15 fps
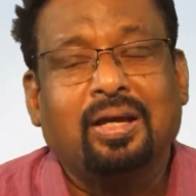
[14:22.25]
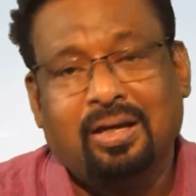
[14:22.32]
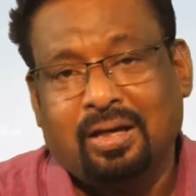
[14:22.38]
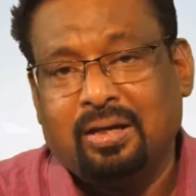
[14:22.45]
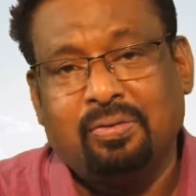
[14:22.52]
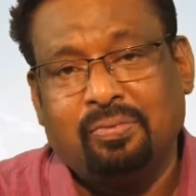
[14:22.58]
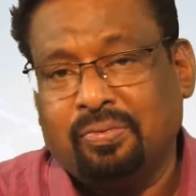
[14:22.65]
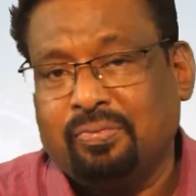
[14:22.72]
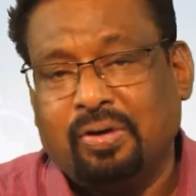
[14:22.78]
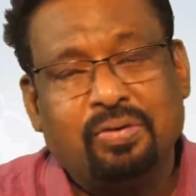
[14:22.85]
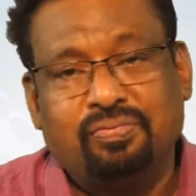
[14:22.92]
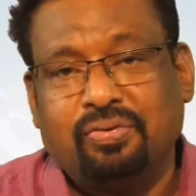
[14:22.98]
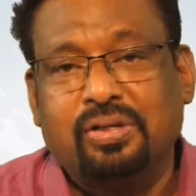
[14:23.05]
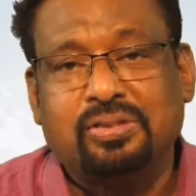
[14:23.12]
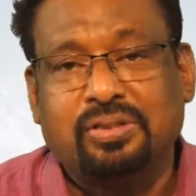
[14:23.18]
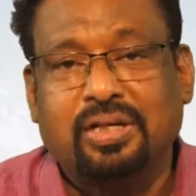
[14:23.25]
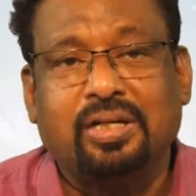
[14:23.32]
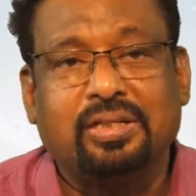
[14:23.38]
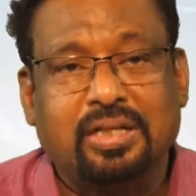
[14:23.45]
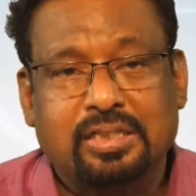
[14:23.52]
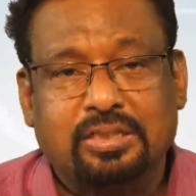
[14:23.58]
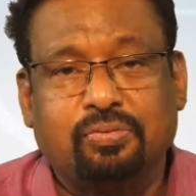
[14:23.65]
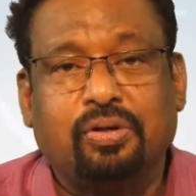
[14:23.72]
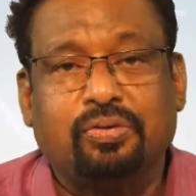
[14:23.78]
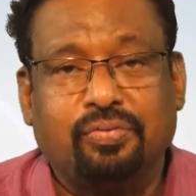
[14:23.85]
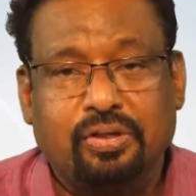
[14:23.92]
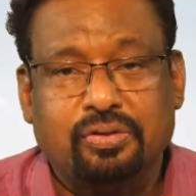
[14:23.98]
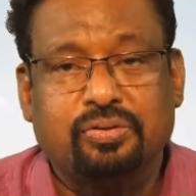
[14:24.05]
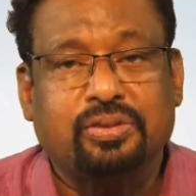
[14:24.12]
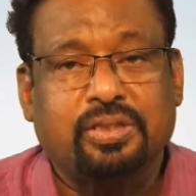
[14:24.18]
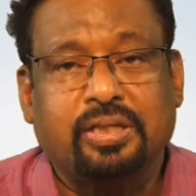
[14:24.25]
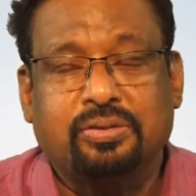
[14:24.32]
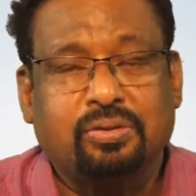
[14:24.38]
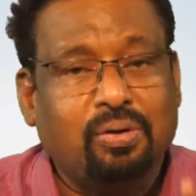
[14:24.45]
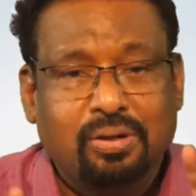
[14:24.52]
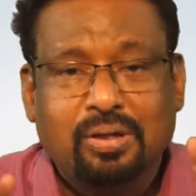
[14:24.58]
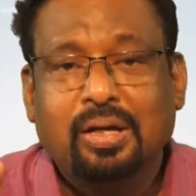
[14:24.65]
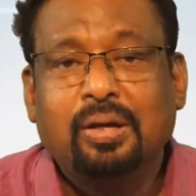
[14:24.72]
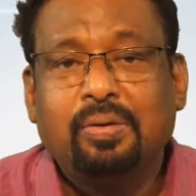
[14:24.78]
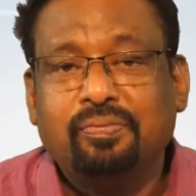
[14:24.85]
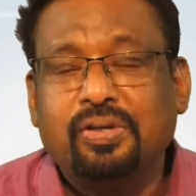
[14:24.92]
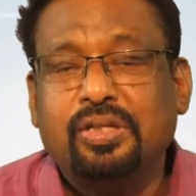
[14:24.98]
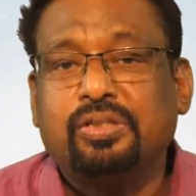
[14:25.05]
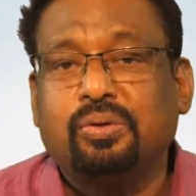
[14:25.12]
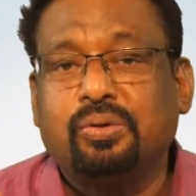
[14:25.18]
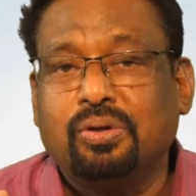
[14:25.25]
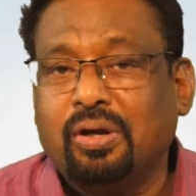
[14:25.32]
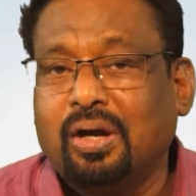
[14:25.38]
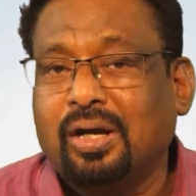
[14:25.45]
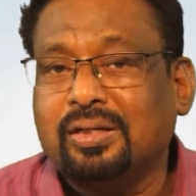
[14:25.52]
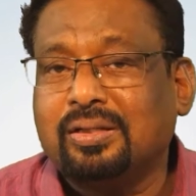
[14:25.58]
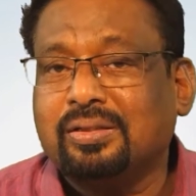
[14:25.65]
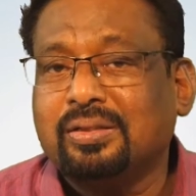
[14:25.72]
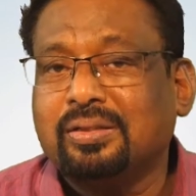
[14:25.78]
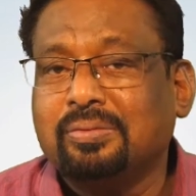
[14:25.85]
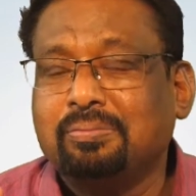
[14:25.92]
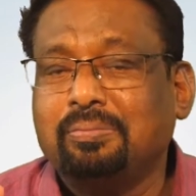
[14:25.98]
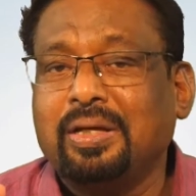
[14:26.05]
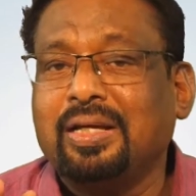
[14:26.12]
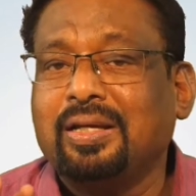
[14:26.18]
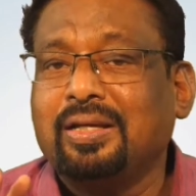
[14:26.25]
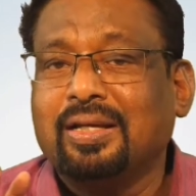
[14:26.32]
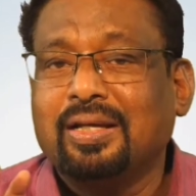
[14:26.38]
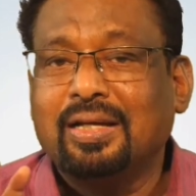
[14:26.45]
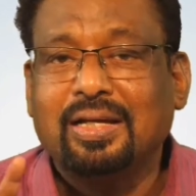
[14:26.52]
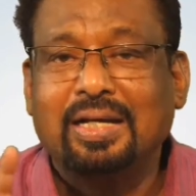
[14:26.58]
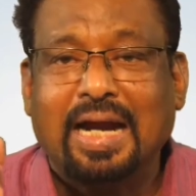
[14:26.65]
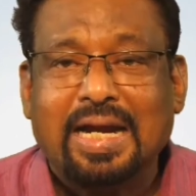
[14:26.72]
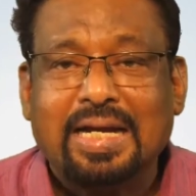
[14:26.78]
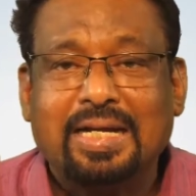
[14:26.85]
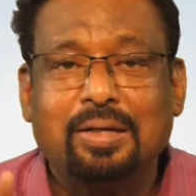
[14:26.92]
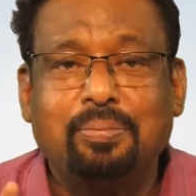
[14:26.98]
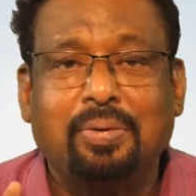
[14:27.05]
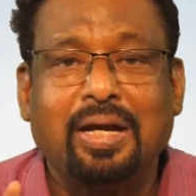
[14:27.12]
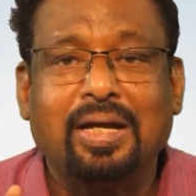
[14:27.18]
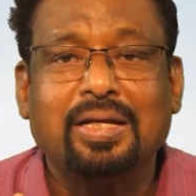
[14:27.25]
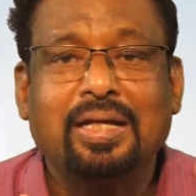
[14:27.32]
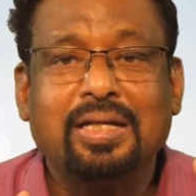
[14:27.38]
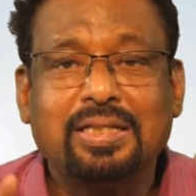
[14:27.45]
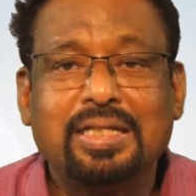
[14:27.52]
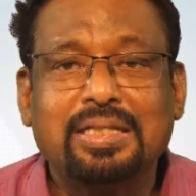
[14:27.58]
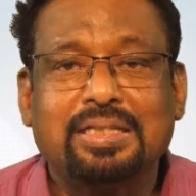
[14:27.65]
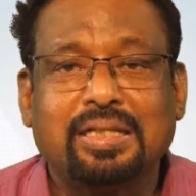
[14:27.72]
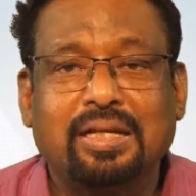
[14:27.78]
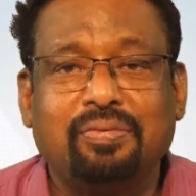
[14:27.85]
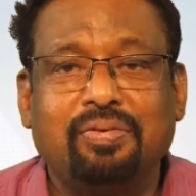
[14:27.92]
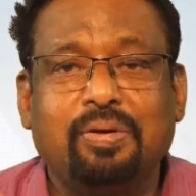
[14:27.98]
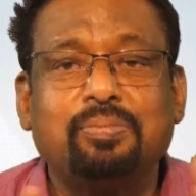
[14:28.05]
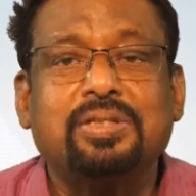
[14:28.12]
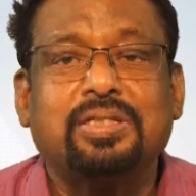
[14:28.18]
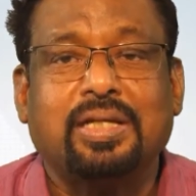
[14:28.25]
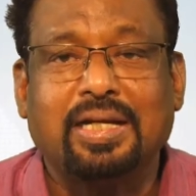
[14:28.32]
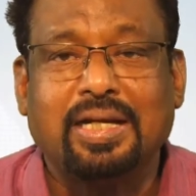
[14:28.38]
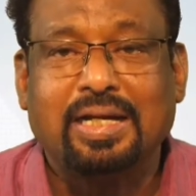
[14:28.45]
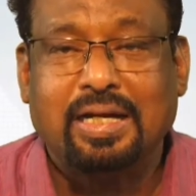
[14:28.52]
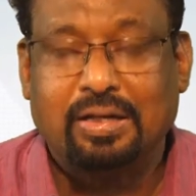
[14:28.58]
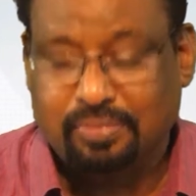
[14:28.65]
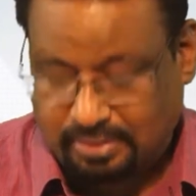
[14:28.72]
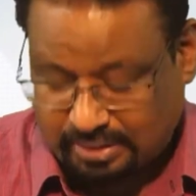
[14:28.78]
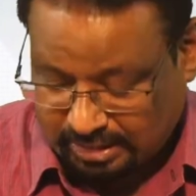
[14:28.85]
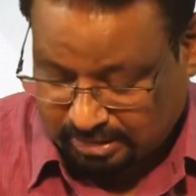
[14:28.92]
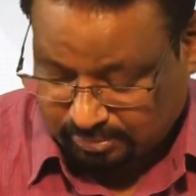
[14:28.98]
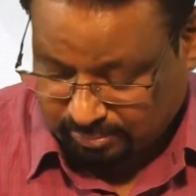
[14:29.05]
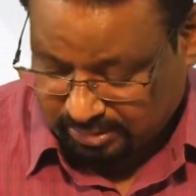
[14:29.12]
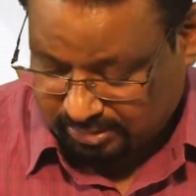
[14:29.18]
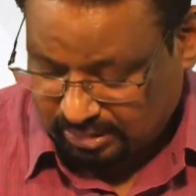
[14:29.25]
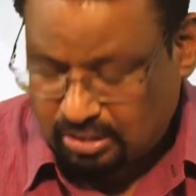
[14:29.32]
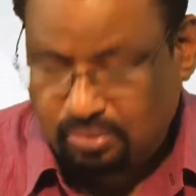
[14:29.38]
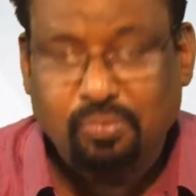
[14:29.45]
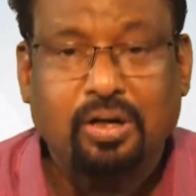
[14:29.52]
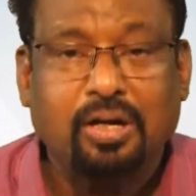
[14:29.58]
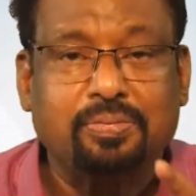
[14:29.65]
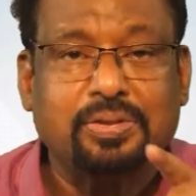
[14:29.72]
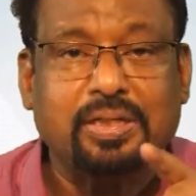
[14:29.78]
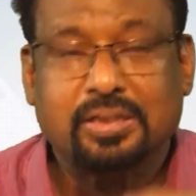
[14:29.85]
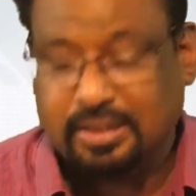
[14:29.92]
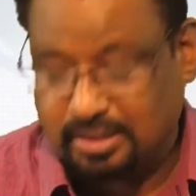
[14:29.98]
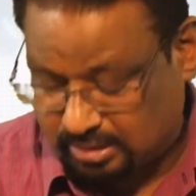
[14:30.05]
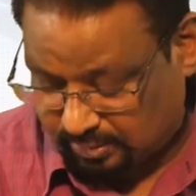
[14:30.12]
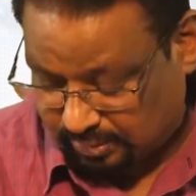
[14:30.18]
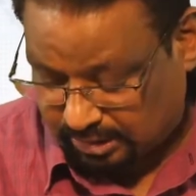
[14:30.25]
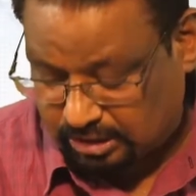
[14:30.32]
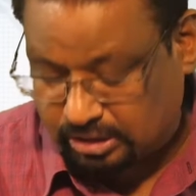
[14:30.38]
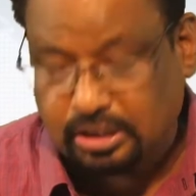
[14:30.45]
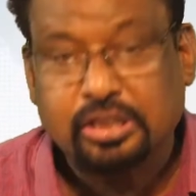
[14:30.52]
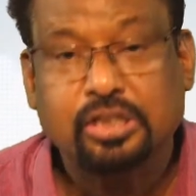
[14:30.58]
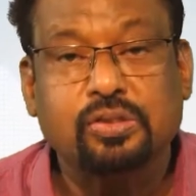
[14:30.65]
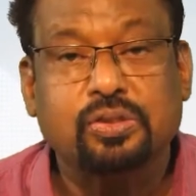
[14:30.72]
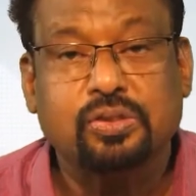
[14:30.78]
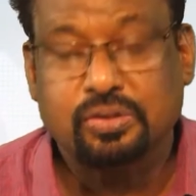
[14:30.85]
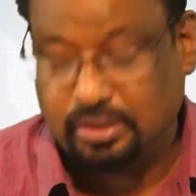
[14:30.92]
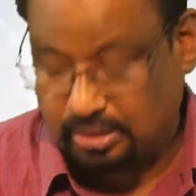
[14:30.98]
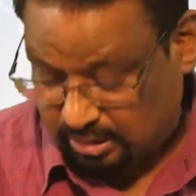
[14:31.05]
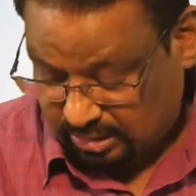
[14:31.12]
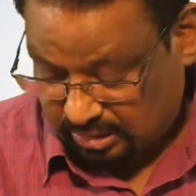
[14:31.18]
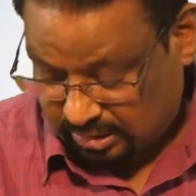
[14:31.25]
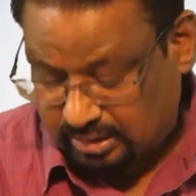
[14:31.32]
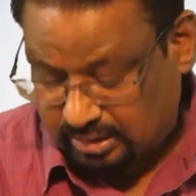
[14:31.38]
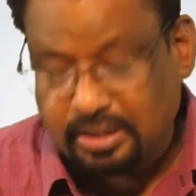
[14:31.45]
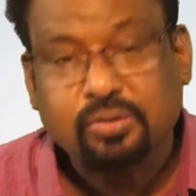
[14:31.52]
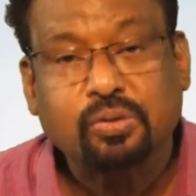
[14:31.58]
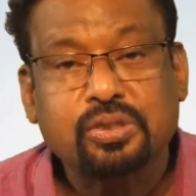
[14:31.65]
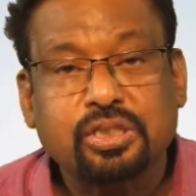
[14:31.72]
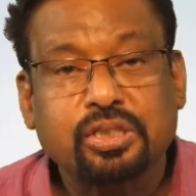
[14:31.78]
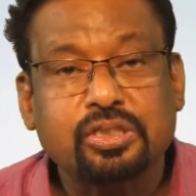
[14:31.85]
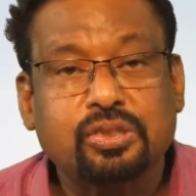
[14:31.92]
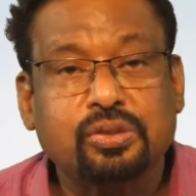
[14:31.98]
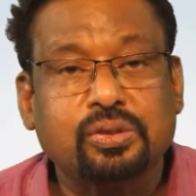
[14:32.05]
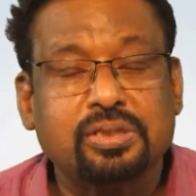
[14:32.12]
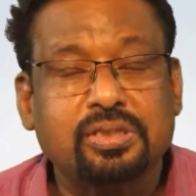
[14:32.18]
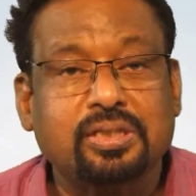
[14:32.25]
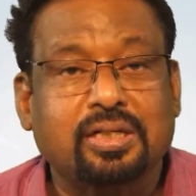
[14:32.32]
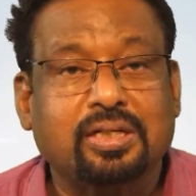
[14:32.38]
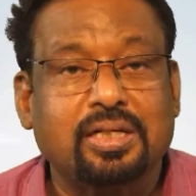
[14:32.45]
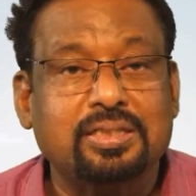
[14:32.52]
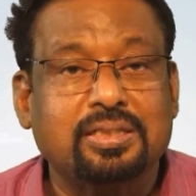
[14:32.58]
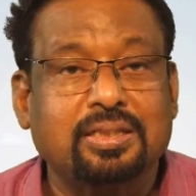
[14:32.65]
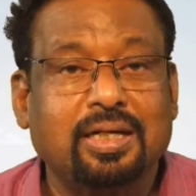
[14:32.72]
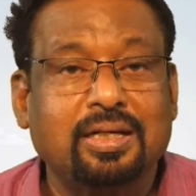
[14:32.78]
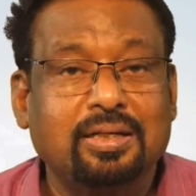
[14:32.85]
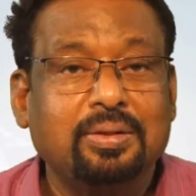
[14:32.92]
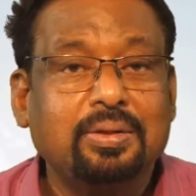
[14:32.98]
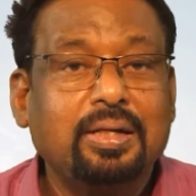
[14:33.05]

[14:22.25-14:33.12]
Unfortunately, that's what we have to say. So we should not be guided by this type of misleading advertisement. One of such cases, the education institutions, coaching institutions are concerned.